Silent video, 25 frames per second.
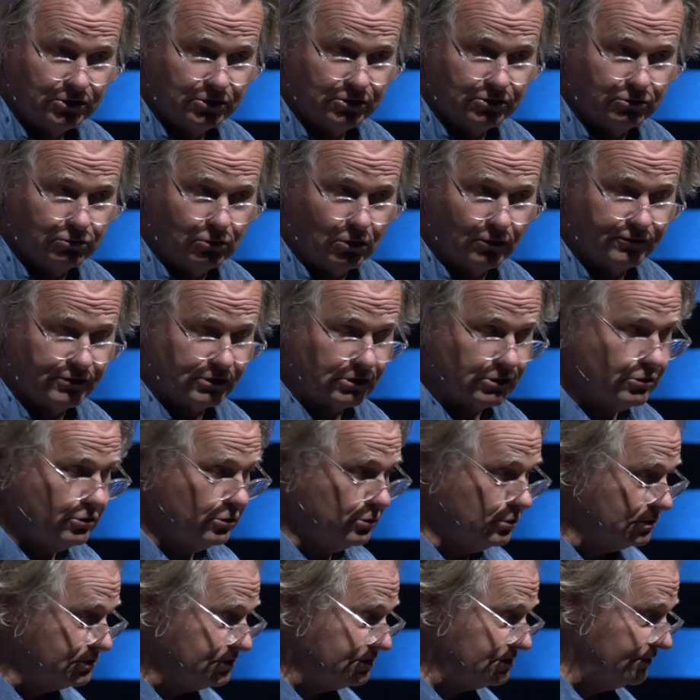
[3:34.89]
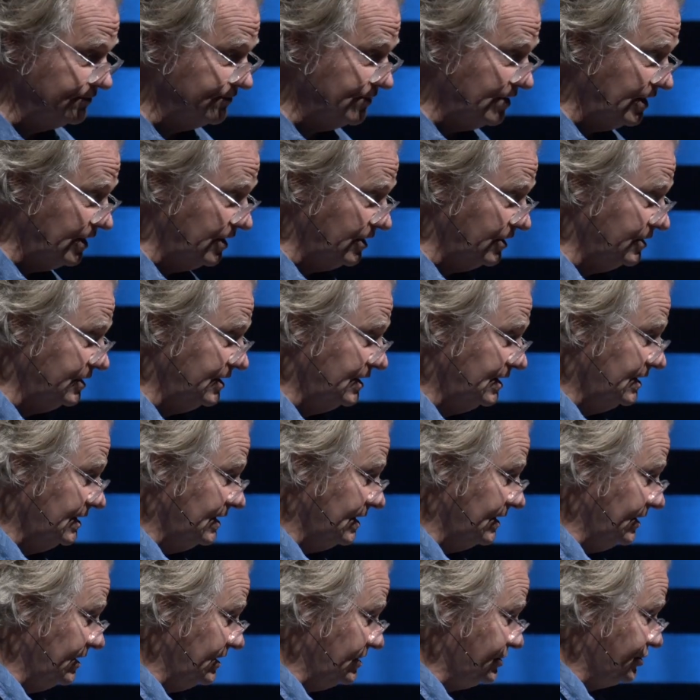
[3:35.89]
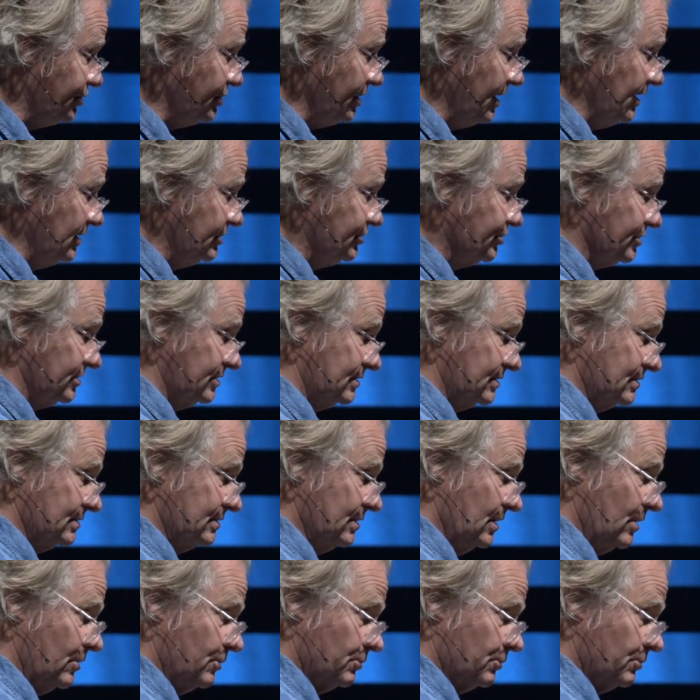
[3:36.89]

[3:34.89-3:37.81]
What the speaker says: who over the course of their initiation